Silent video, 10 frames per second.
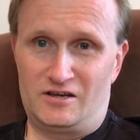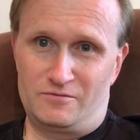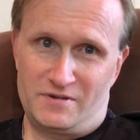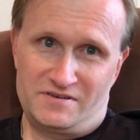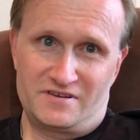
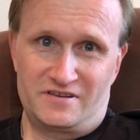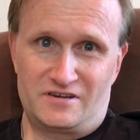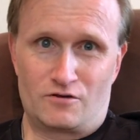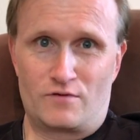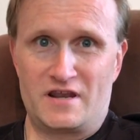you're basically
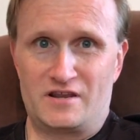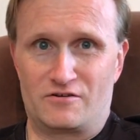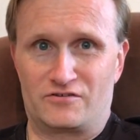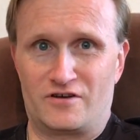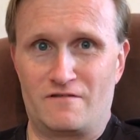degrading
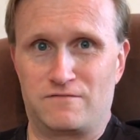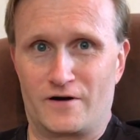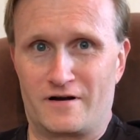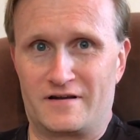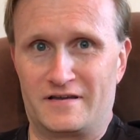your
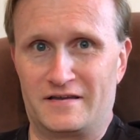software